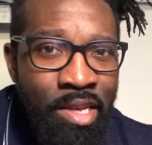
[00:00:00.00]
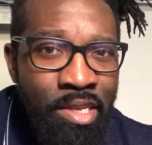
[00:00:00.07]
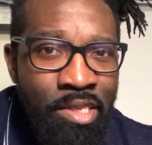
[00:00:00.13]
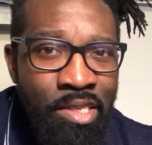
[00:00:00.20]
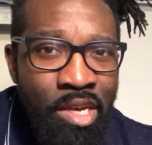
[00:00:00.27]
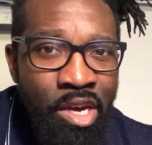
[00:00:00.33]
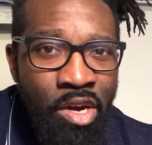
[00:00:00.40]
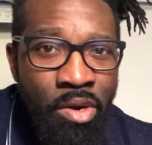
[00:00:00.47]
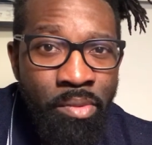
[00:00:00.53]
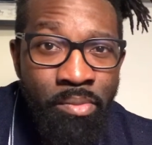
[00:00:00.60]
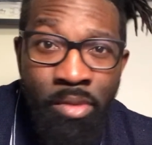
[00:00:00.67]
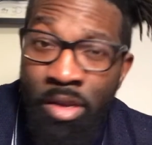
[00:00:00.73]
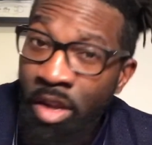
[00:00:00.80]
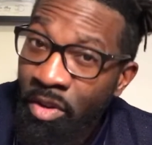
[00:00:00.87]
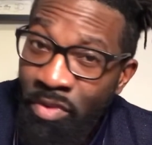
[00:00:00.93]
So
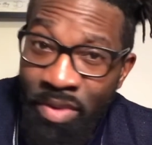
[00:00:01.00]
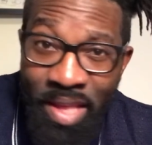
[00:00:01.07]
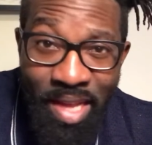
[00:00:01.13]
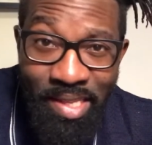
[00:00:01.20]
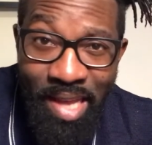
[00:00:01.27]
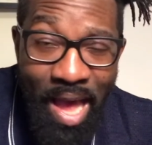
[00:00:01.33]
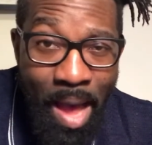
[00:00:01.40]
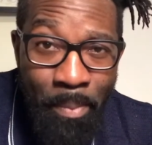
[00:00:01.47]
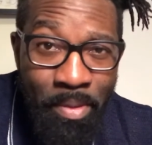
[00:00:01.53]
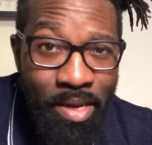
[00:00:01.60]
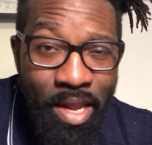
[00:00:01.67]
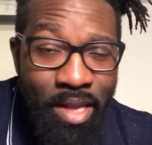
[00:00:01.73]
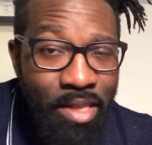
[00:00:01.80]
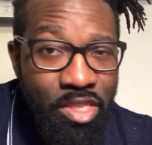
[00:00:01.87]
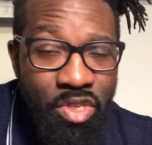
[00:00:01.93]
look for that to happen
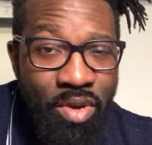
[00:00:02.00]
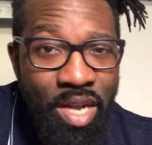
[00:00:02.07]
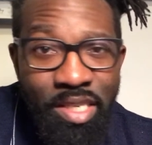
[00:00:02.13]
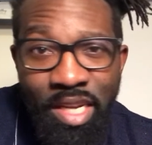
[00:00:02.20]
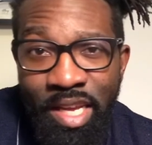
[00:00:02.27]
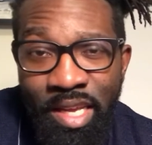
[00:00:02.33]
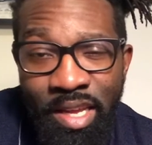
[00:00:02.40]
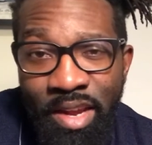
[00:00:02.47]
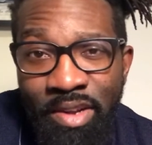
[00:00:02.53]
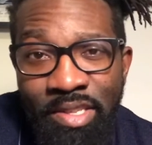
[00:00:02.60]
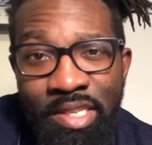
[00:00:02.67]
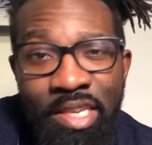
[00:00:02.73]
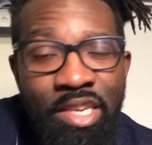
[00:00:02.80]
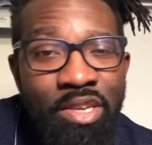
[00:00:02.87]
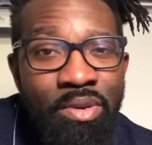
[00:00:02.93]
down the stretch. I can
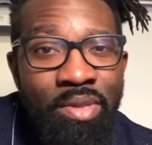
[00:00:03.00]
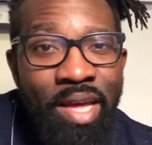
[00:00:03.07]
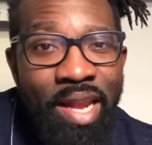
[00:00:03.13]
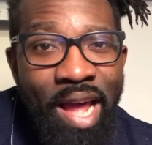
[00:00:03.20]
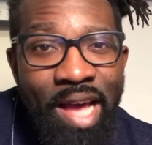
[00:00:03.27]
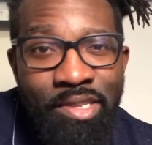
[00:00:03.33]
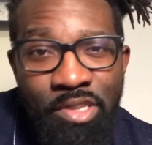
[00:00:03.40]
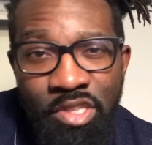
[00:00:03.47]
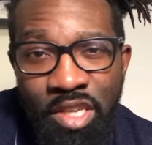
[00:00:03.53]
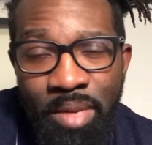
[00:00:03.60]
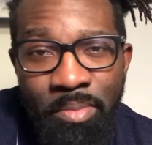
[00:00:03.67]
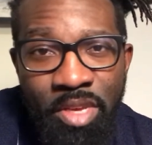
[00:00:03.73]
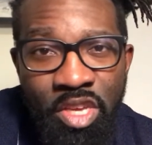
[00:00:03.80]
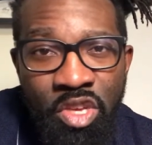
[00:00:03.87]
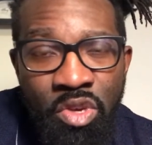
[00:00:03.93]
guarantee you that Hazard's going
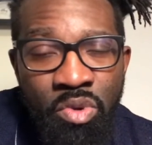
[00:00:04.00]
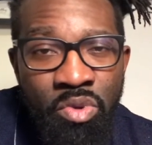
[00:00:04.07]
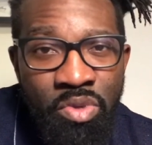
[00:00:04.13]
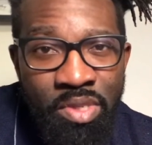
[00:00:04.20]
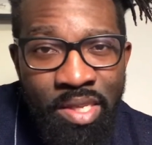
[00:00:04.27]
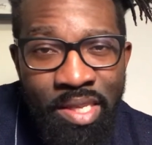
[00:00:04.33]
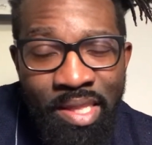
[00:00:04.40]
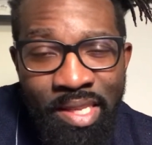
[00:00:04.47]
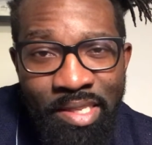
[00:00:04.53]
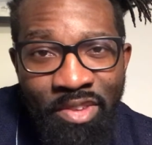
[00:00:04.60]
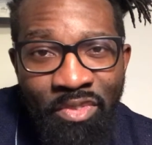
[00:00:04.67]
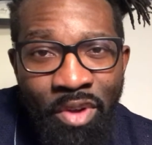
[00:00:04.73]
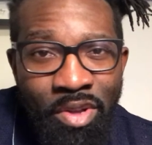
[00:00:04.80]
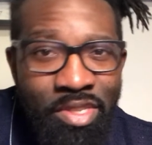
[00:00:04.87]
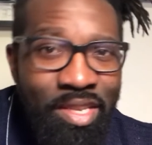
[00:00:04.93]
to be used in this
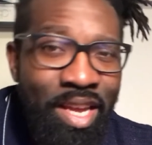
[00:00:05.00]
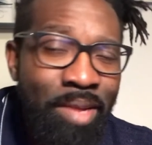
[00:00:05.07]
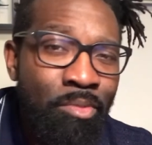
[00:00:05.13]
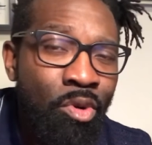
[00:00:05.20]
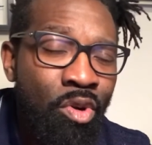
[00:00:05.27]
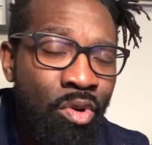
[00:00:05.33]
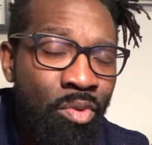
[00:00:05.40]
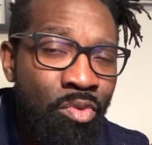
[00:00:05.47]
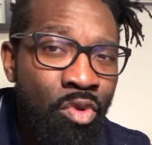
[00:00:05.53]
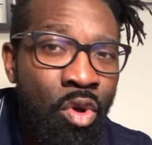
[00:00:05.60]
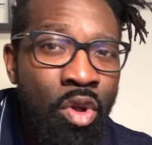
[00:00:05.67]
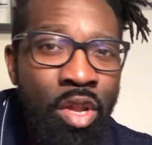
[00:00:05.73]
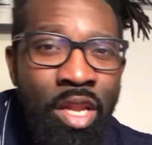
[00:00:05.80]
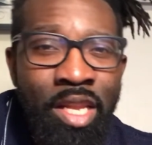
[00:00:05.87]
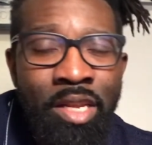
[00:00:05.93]
false nine
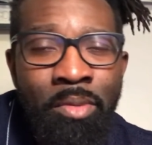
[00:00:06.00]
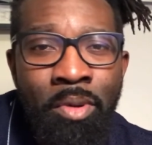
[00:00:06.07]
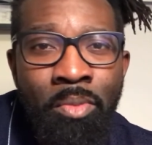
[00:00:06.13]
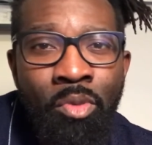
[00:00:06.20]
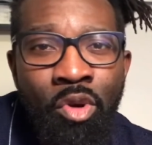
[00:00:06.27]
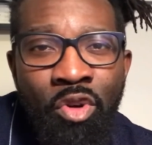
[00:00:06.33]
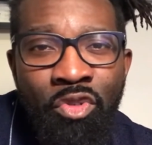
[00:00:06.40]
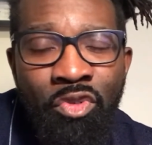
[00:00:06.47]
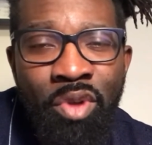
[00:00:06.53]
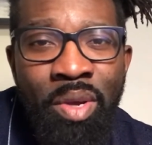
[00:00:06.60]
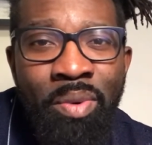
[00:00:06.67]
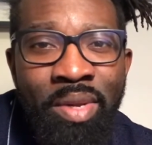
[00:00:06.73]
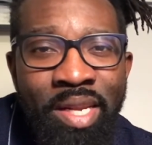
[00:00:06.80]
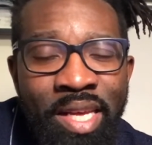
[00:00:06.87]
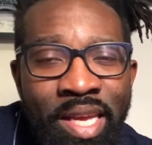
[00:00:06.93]
role a little bit more
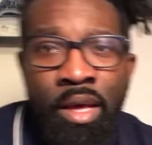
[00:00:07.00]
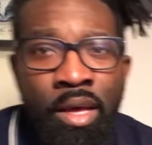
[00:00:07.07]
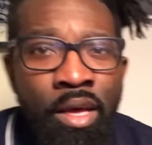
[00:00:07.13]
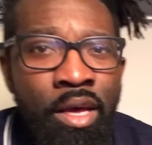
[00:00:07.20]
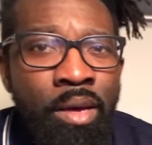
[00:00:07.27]
frequently.